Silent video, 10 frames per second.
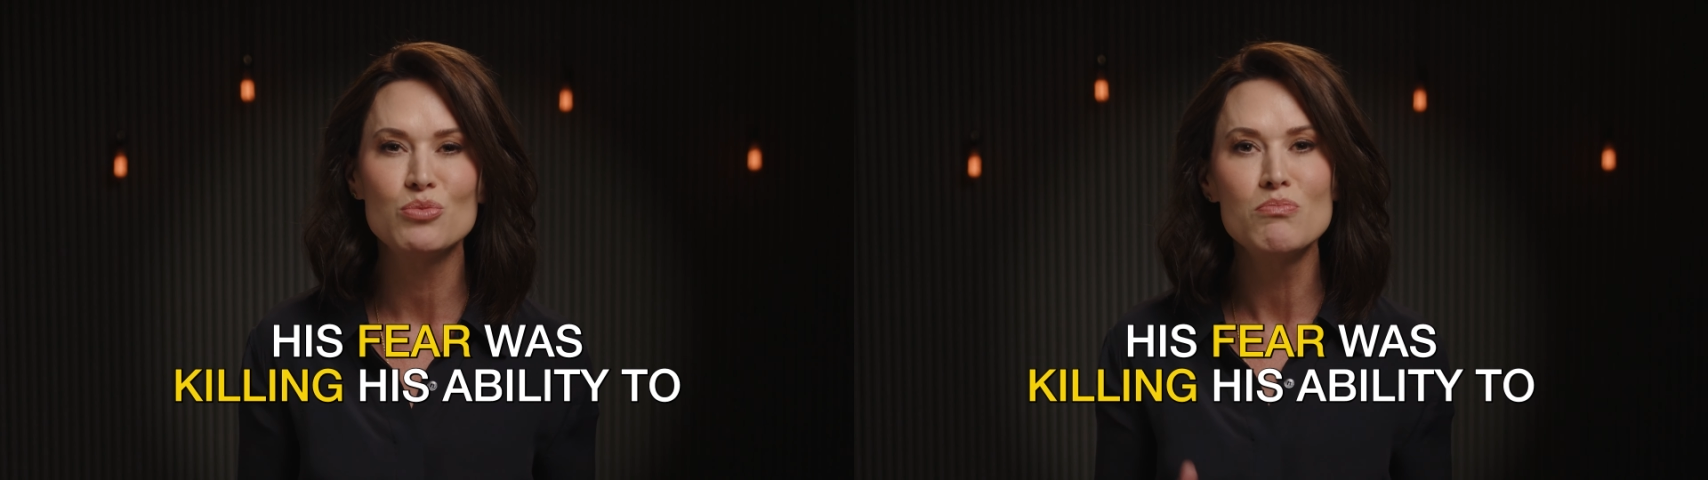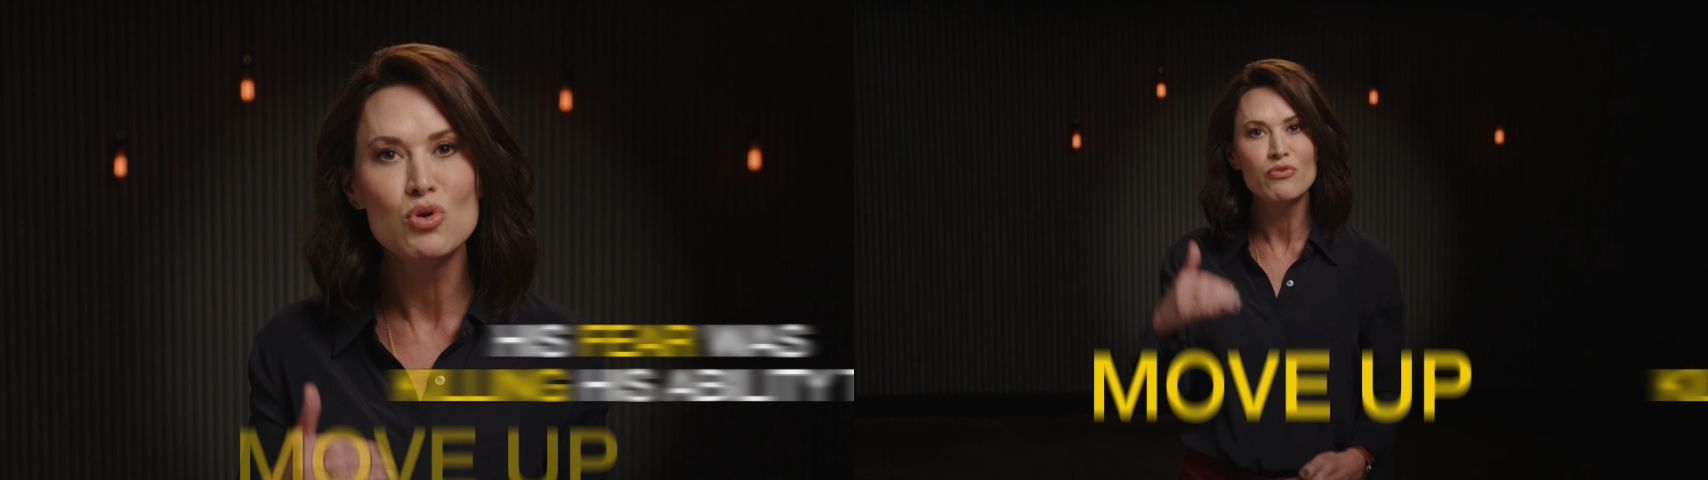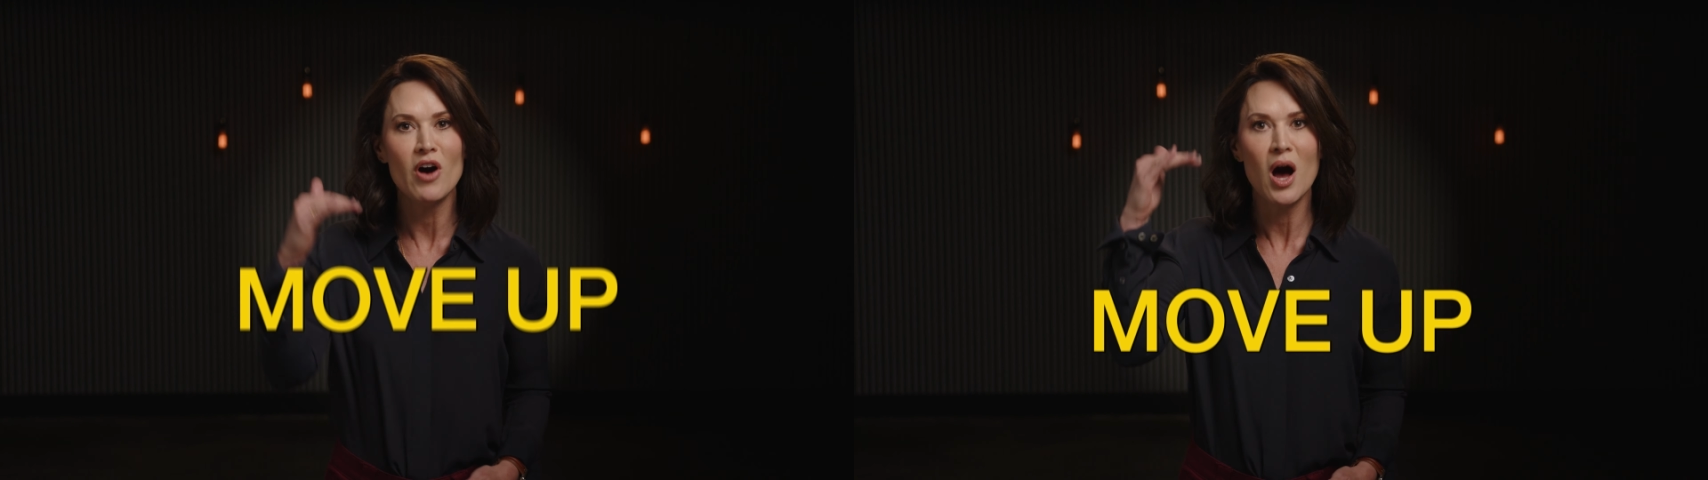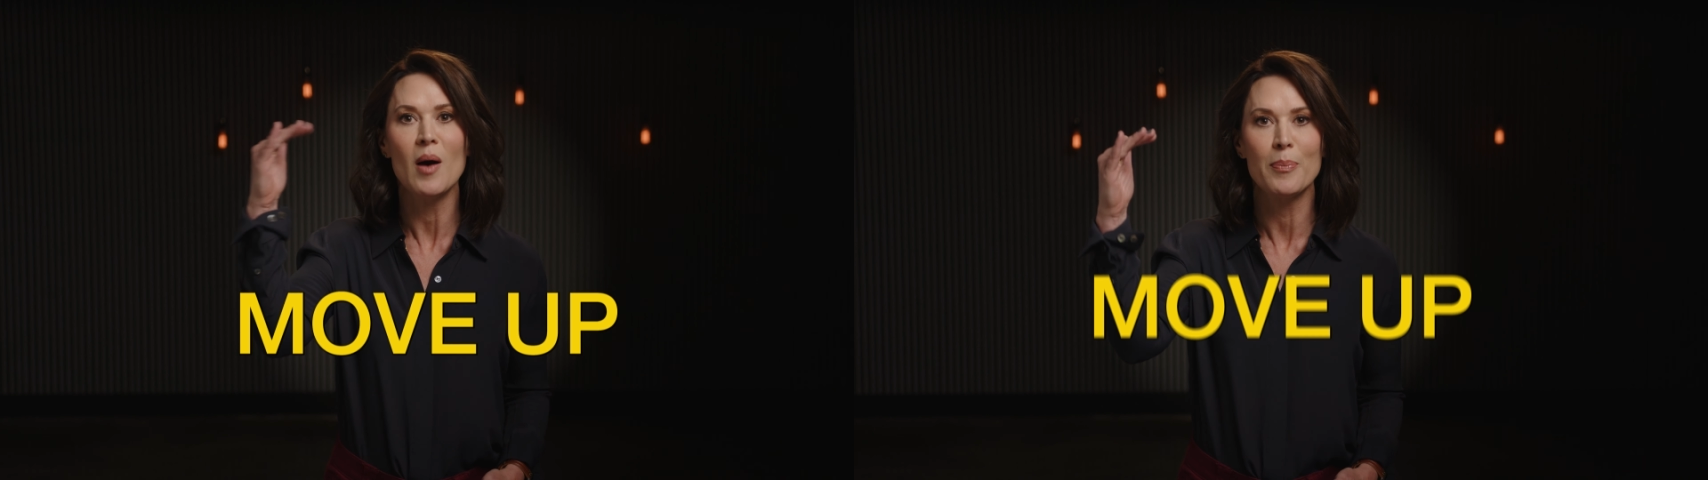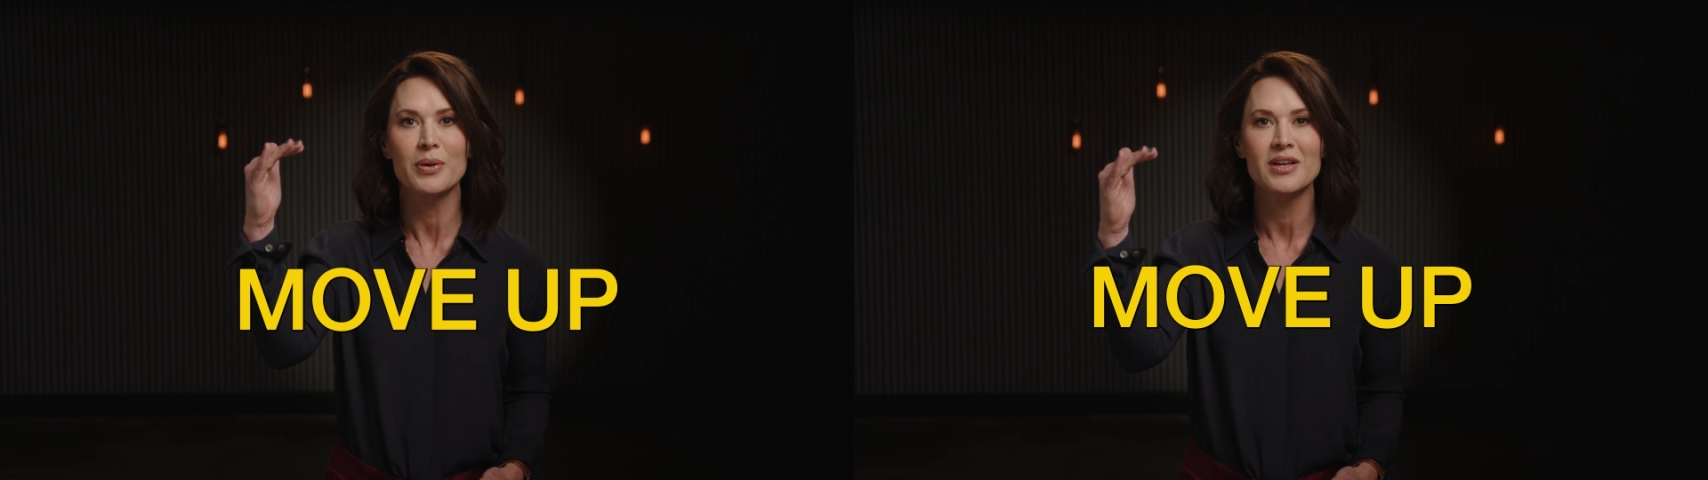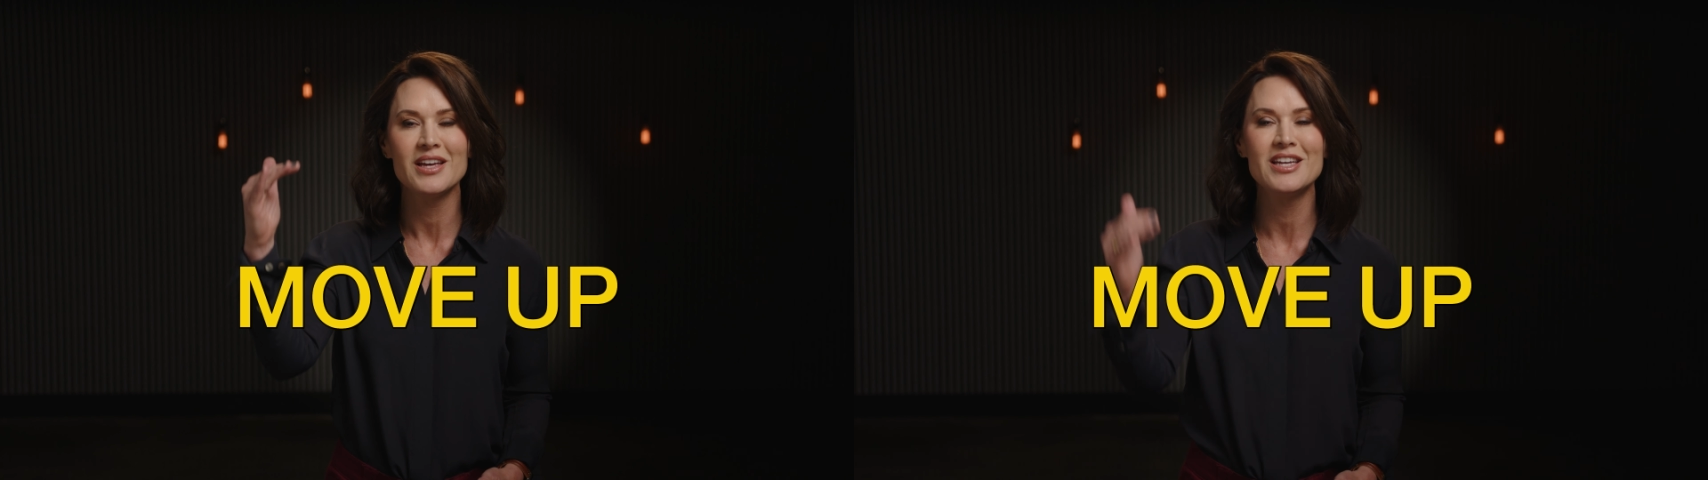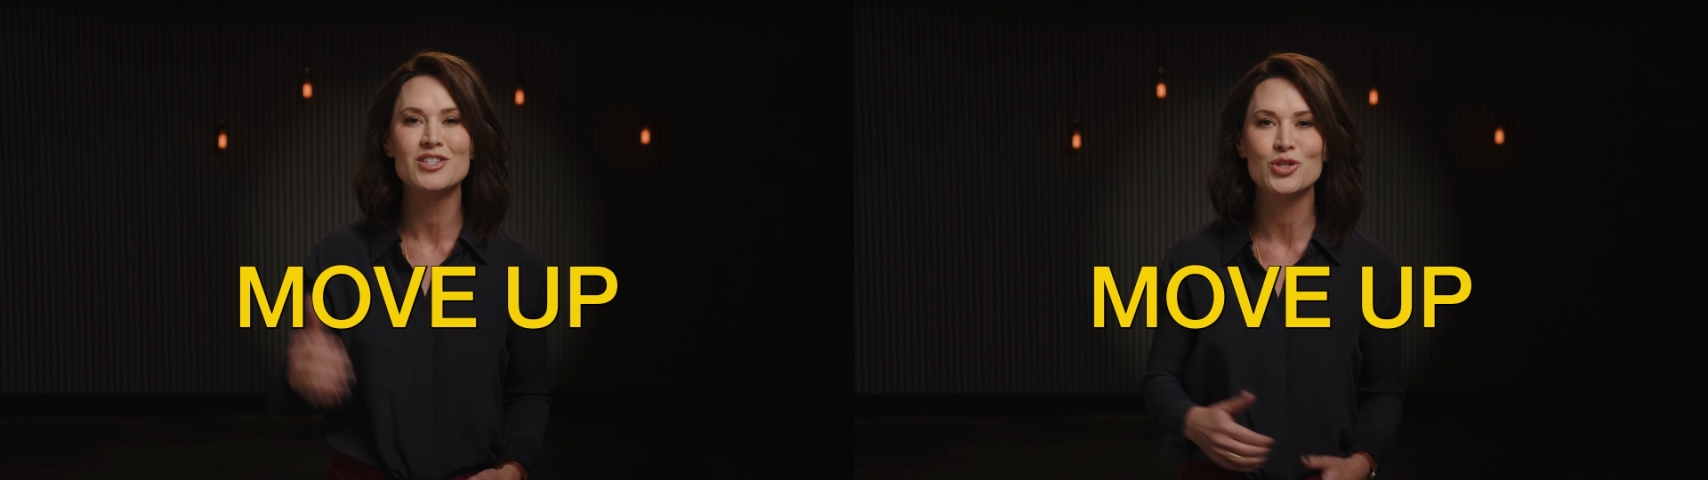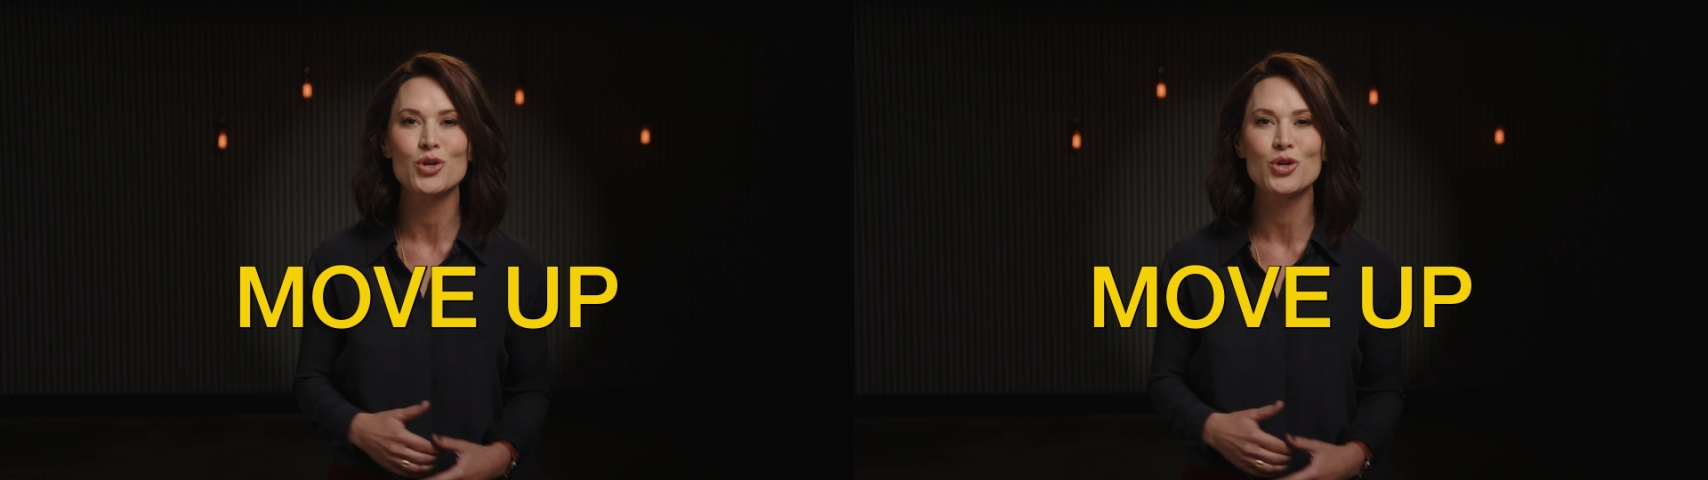move up in his